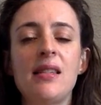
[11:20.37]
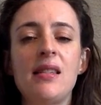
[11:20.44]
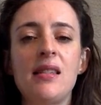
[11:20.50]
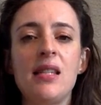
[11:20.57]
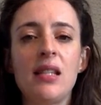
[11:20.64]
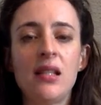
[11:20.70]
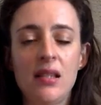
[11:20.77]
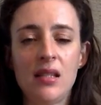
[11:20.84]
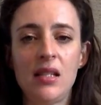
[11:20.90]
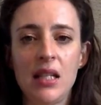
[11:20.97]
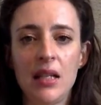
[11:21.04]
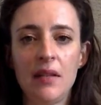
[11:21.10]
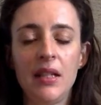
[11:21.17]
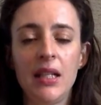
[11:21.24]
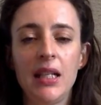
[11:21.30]

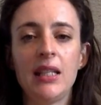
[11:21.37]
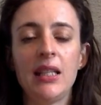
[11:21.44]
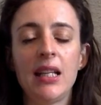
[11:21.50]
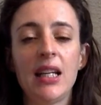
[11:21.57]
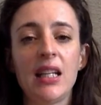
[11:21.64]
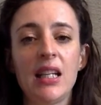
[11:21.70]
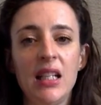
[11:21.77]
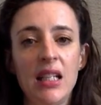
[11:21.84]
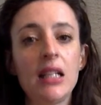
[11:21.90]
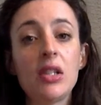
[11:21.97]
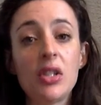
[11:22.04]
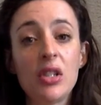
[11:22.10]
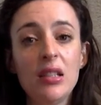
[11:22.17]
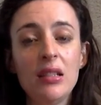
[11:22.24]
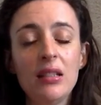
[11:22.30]
sensitivity and that
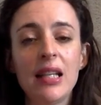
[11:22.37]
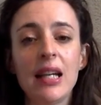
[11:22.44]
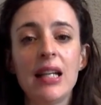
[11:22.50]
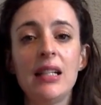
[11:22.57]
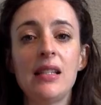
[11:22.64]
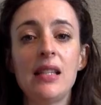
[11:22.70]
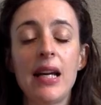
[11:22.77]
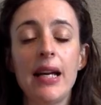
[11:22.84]
connection that is